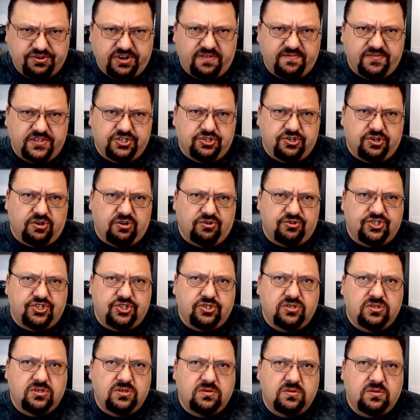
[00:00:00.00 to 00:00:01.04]
of the church,
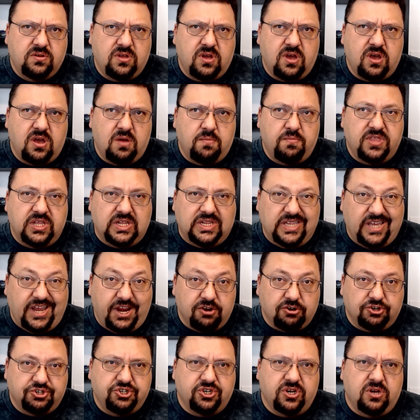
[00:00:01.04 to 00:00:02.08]
the
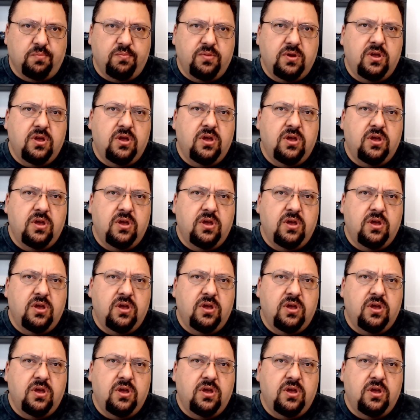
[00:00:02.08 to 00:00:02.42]
leadership,